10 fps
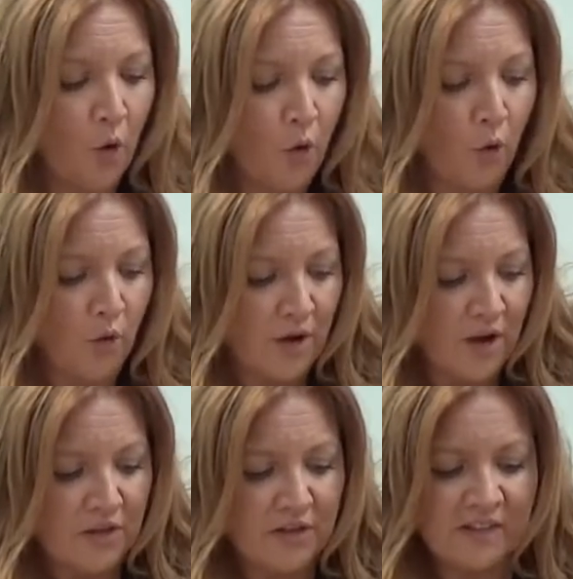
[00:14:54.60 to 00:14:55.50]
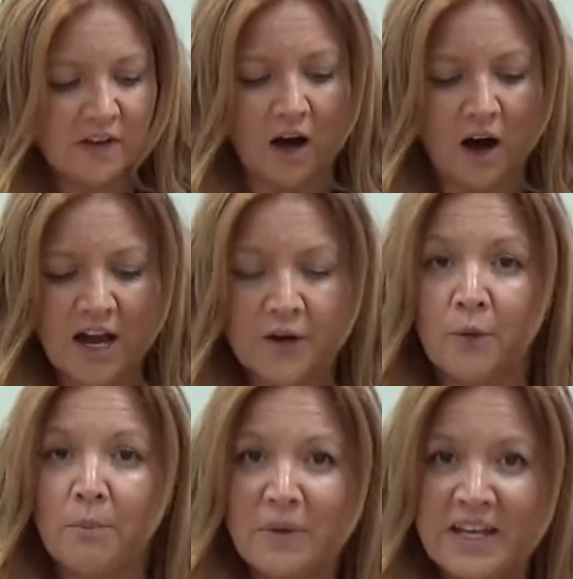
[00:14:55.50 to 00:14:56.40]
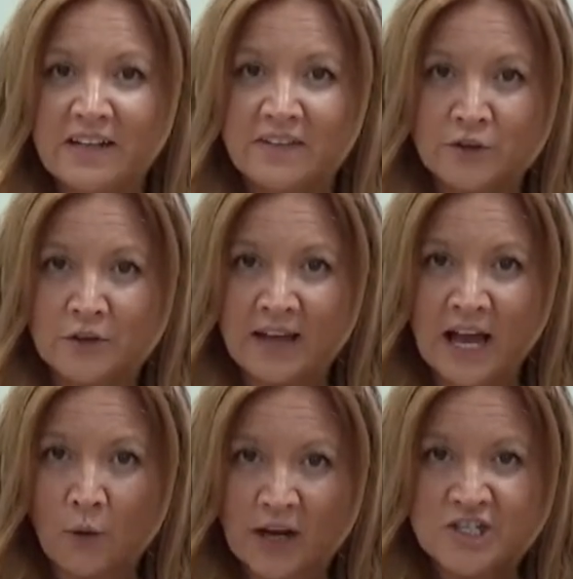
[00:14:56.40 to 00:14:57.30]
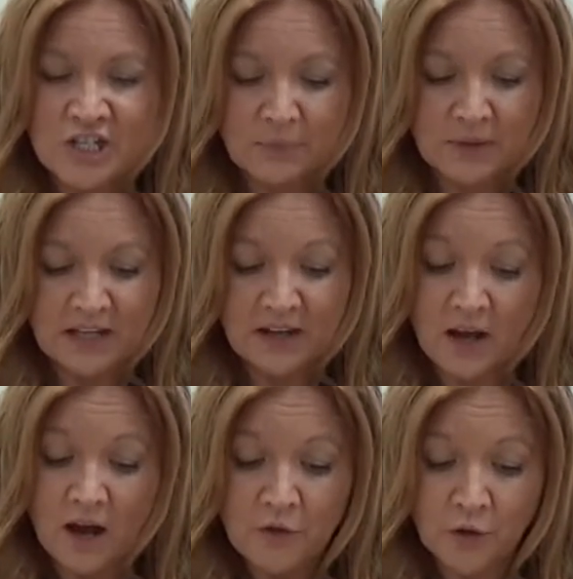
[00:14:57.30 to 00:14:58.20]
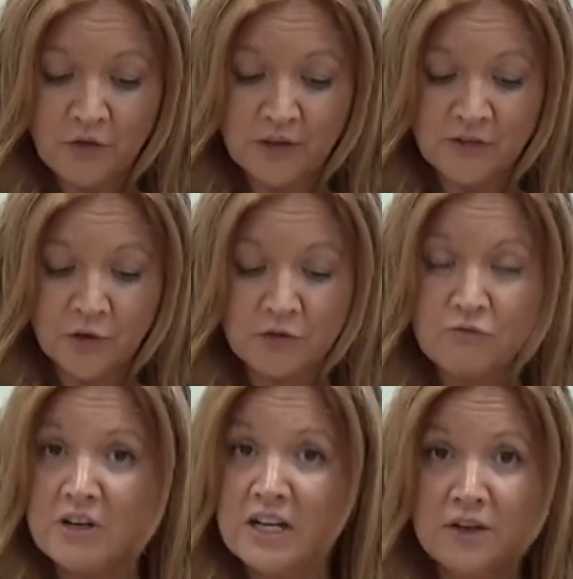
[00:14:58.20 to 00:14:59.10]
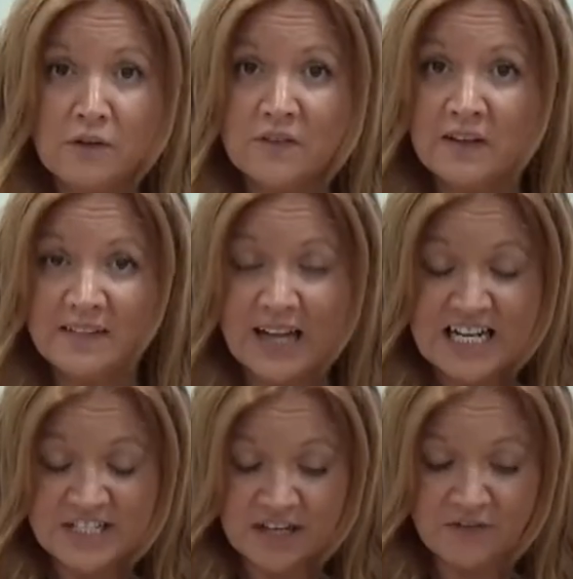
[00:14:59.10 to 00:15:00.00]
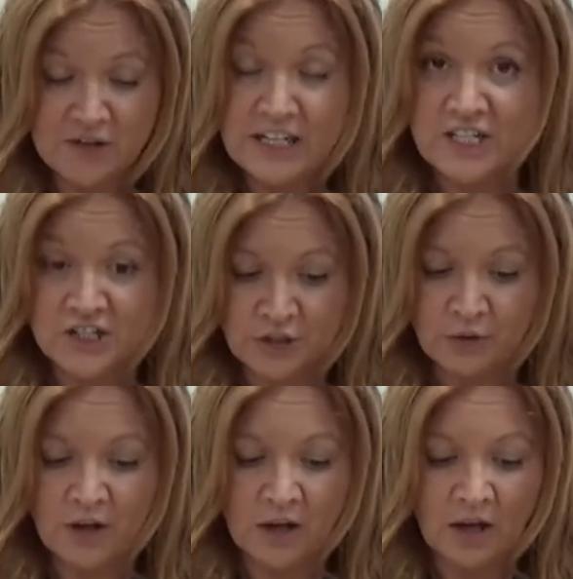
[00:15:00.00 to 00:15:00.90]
or these iron-on beads you can get quite cheaply. The good thing is you can reuse these later if you need to.